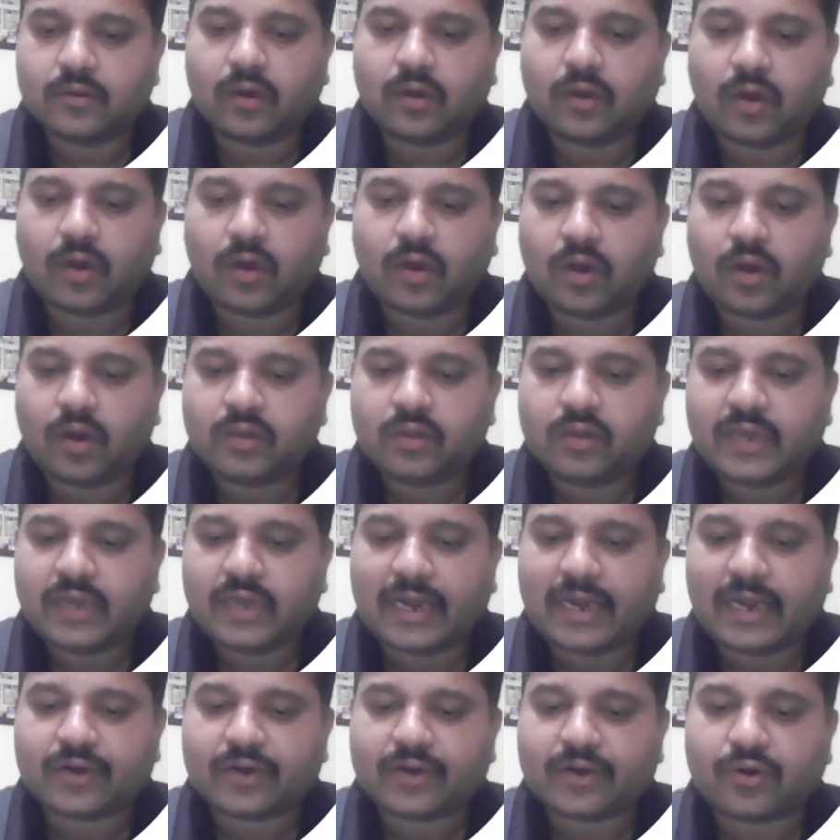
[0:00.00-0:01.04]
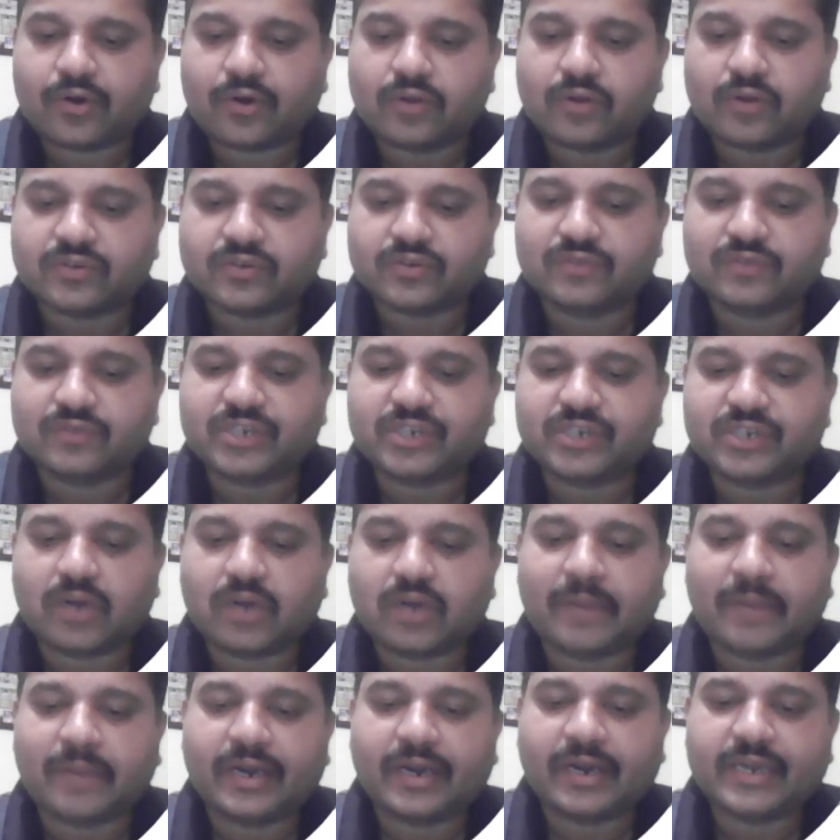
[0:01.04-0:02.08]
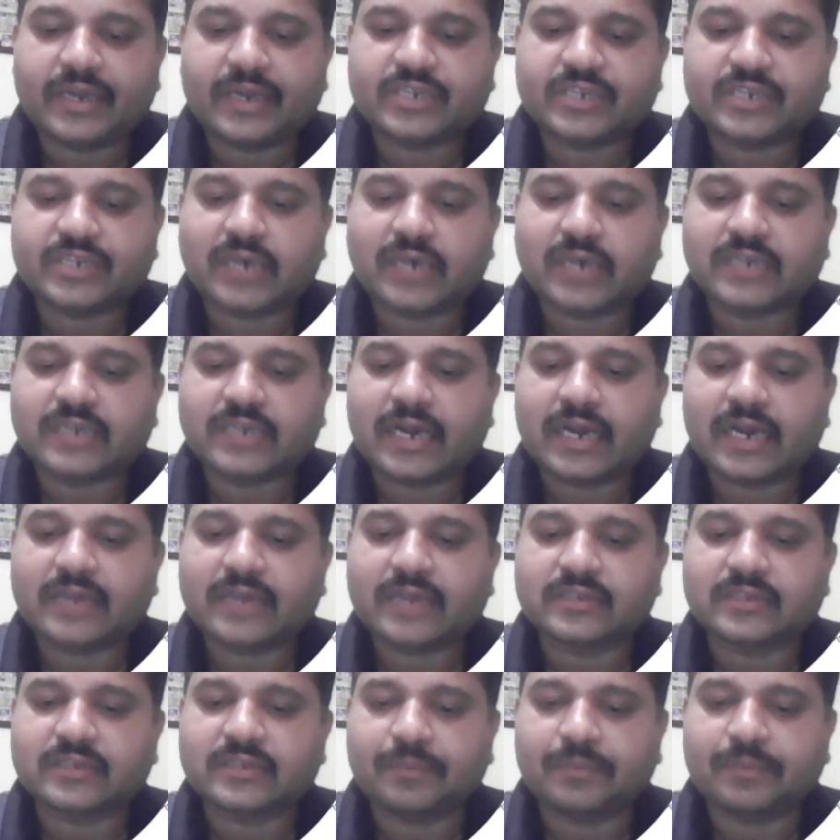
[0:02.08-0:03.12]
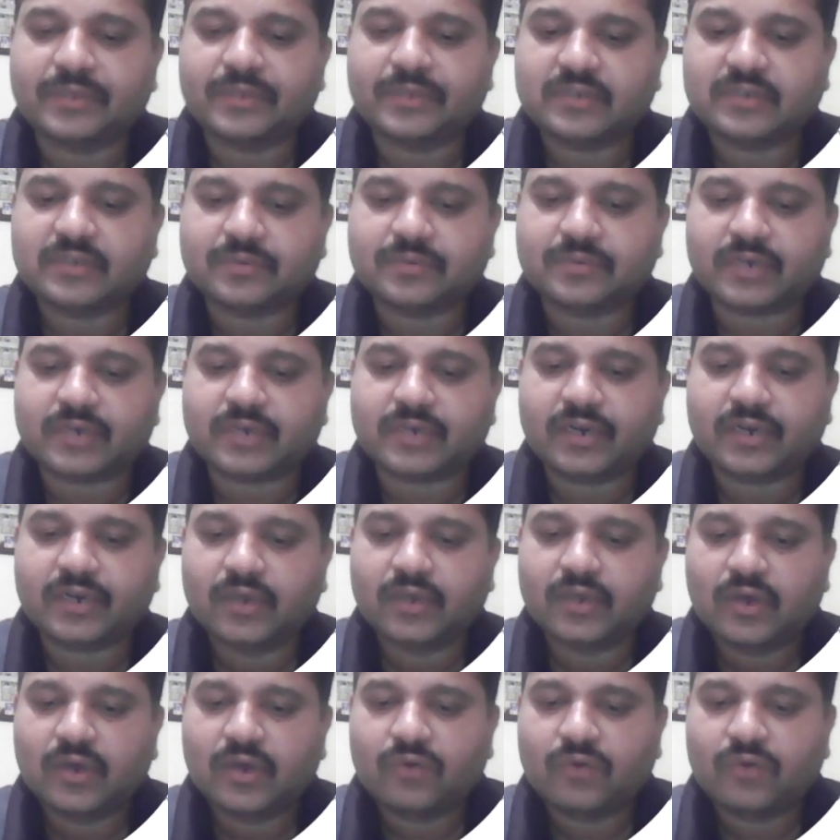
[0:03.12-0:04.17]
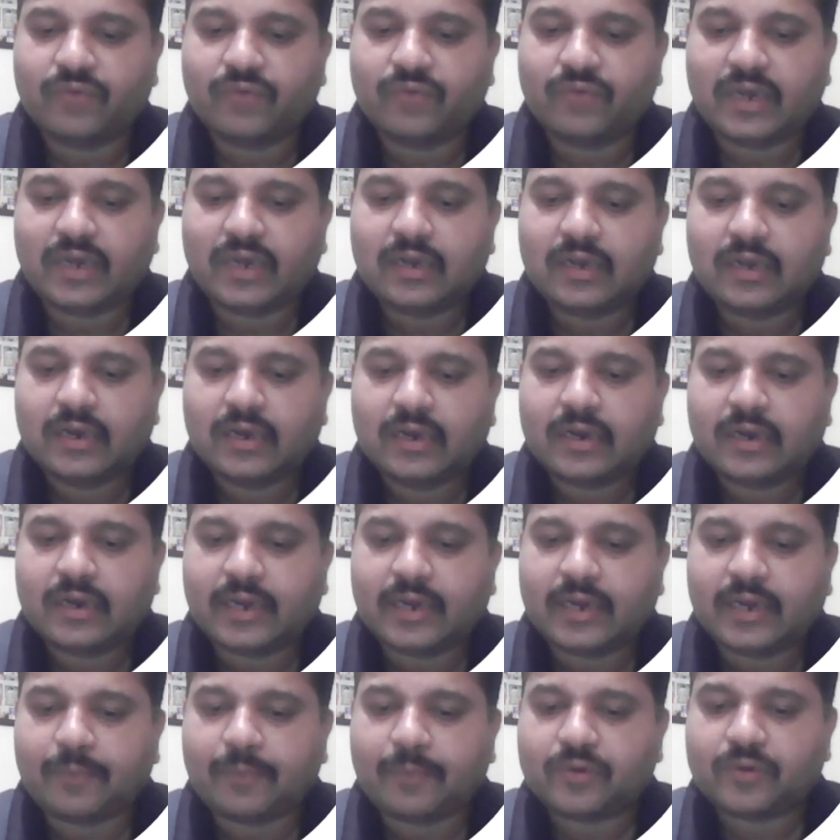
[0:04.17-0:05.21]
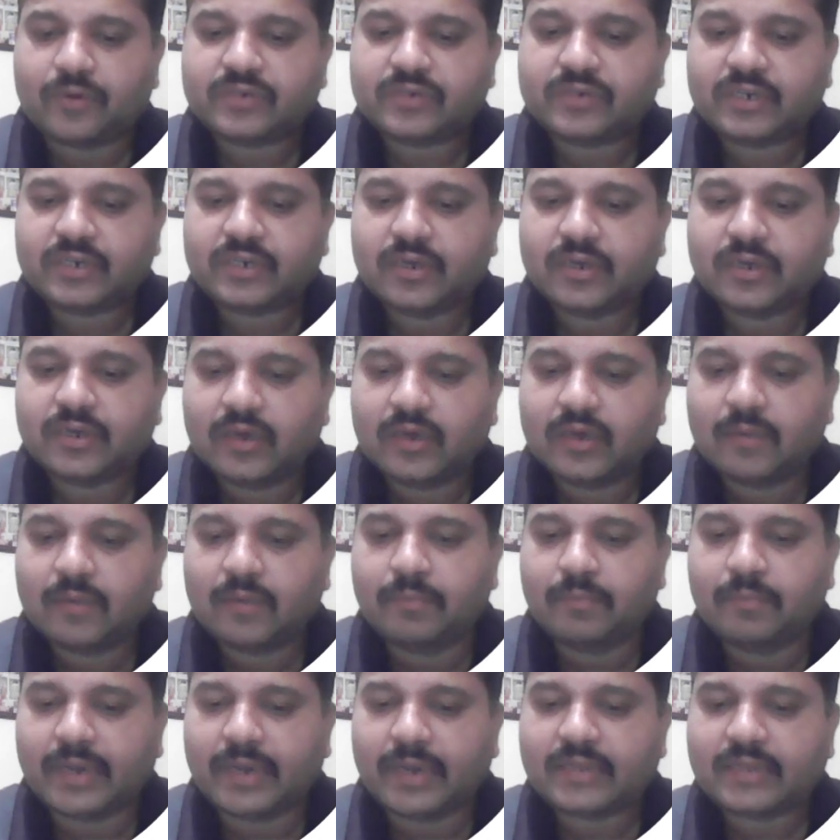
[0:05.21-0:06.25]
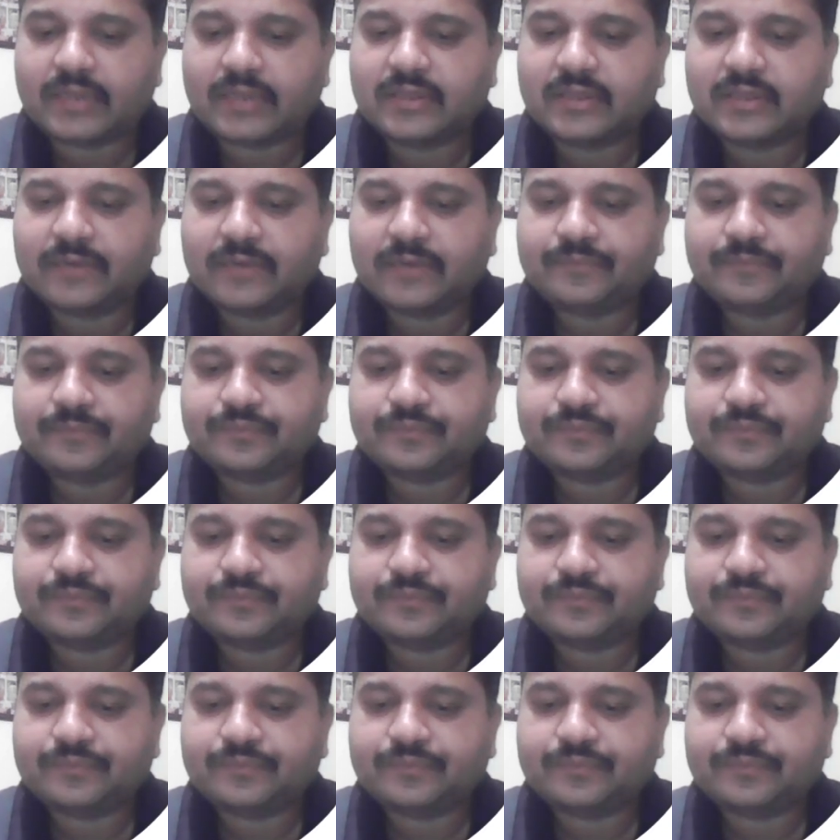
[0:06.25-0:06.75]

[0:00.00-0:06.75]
electrons which are minority charge carriers in the P substrate will deposit beneath the